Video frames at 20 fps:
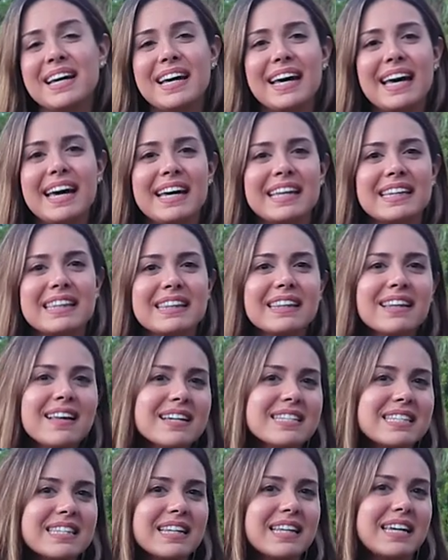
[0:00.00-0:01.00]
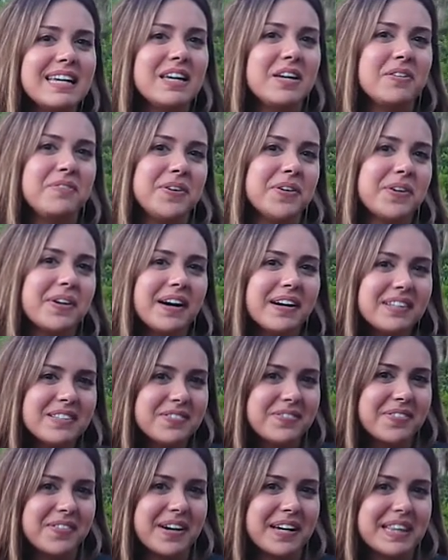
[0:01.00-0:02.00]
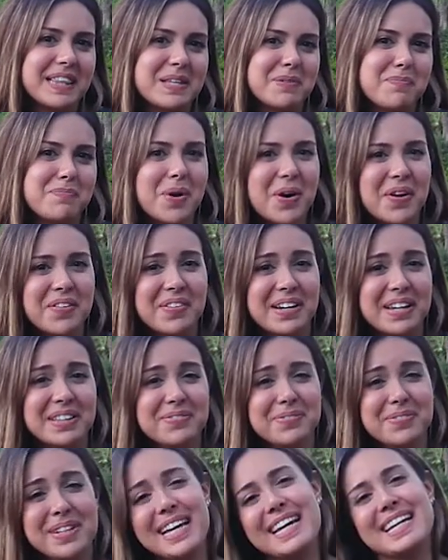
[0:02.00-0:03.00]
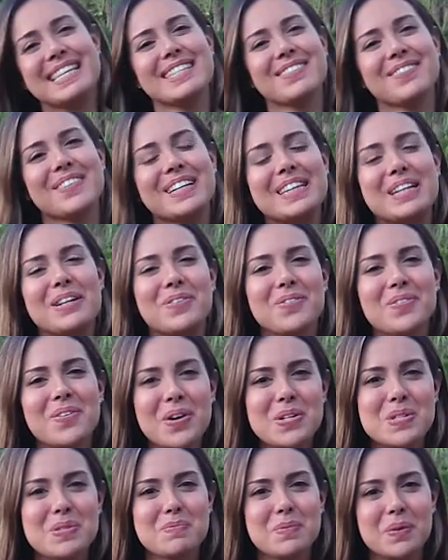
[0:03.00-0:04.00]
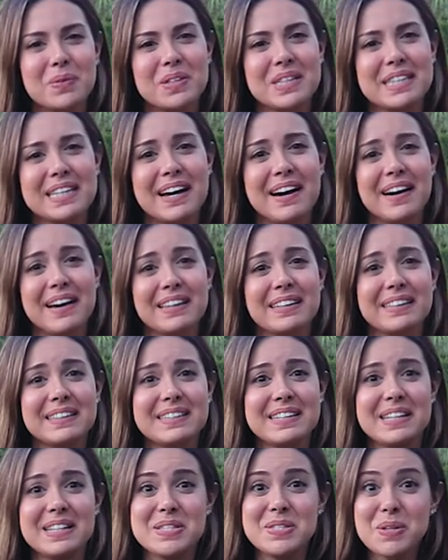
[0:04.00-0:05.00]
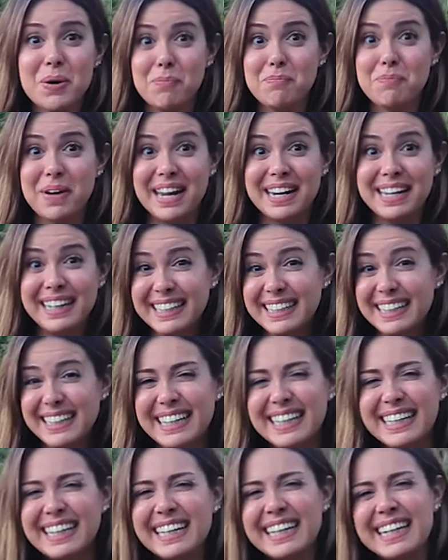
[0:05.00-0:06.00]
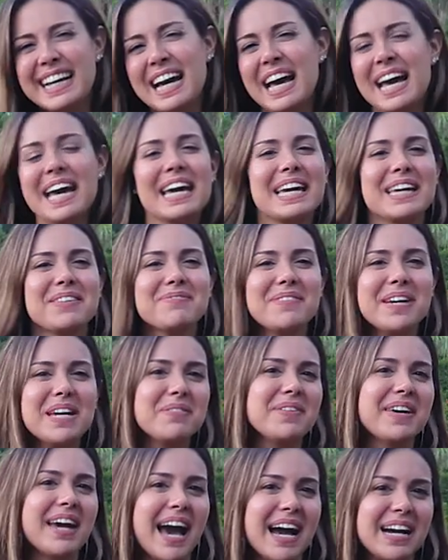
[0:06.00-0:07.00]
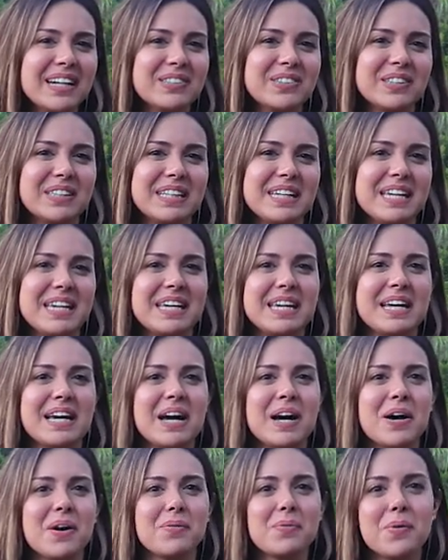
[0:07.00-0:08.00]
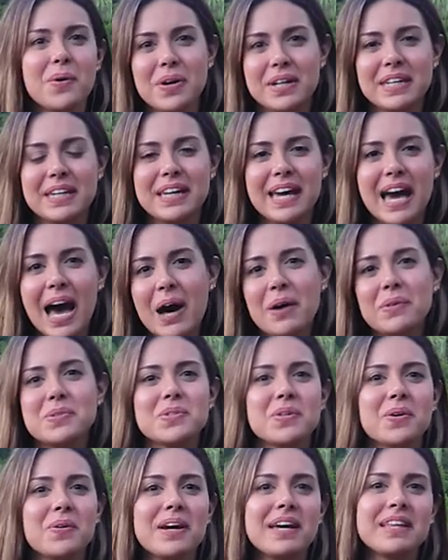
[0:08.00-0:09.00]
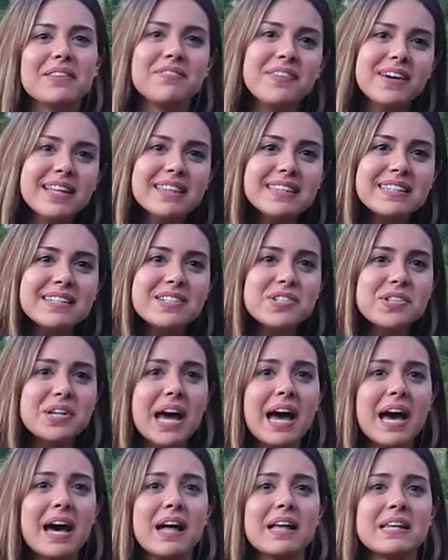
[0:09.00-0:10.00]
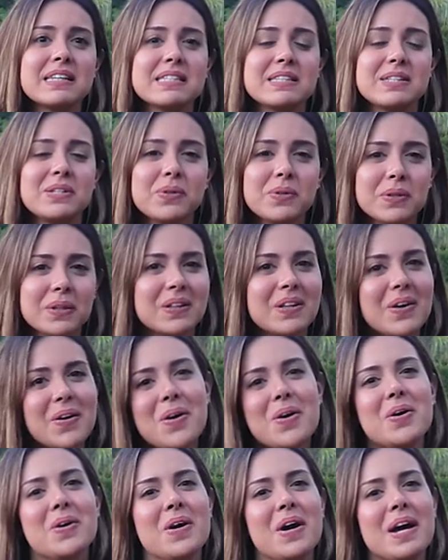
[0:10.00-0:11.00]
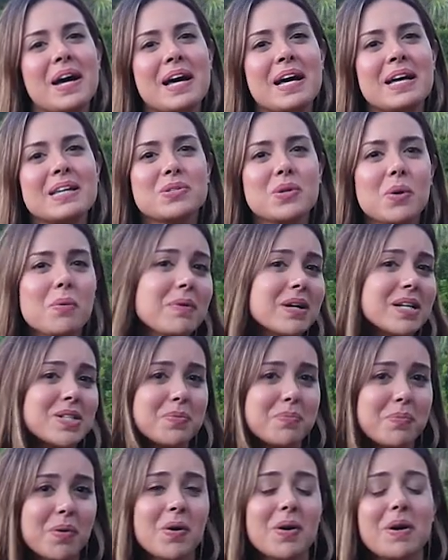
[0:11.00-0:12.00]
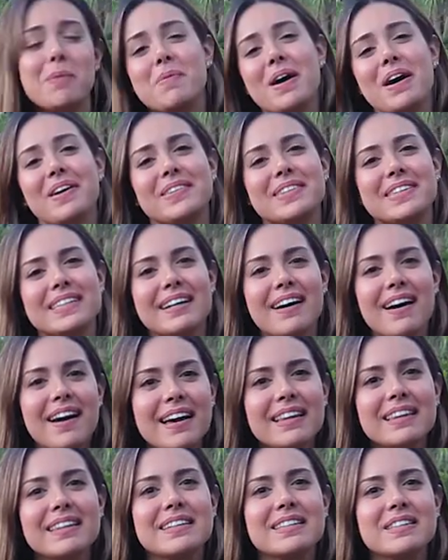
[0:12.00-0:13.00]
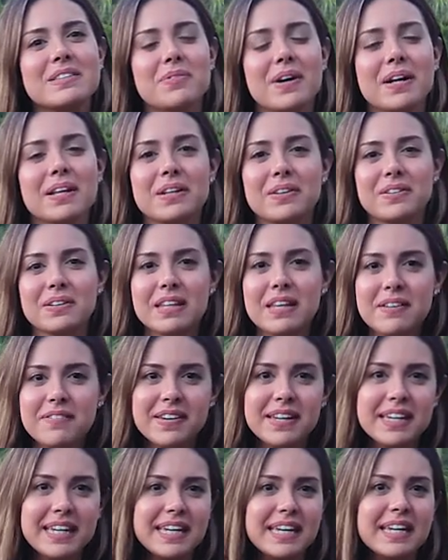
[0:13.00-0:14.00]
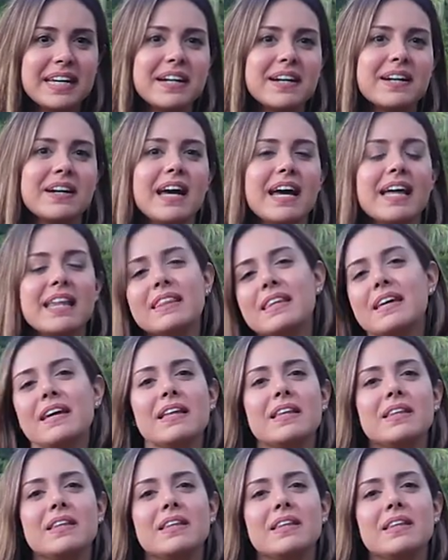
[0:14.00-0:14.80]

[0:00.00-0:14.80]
And lastly, if you can't find the perfect place when you first move to the island, don't panic. It may be actually working out your advantage, as you'll learn so much more about the island while you're living here, and then